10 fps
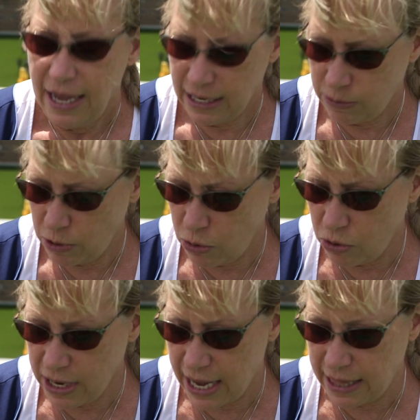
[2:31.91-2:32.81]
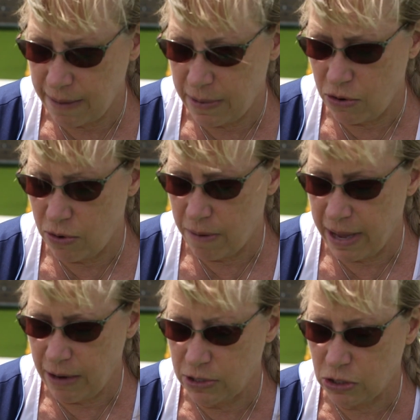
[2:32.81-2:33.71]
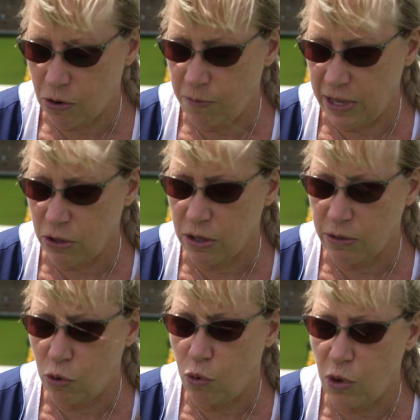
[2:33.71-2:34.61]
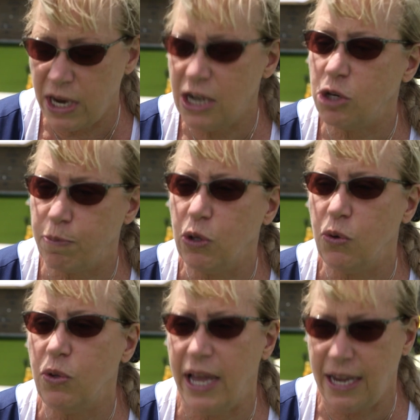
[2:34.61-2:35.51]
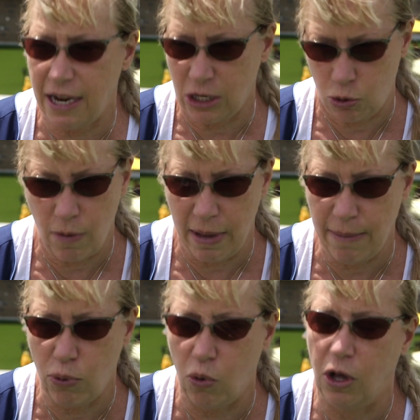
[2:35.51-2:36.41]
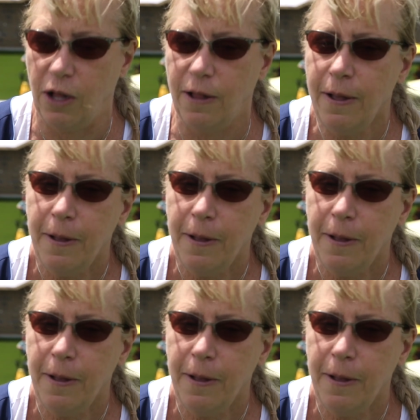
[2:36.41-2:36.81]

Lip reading: is when you look at them under a microscope, they look greenish blue like in a swimming pool.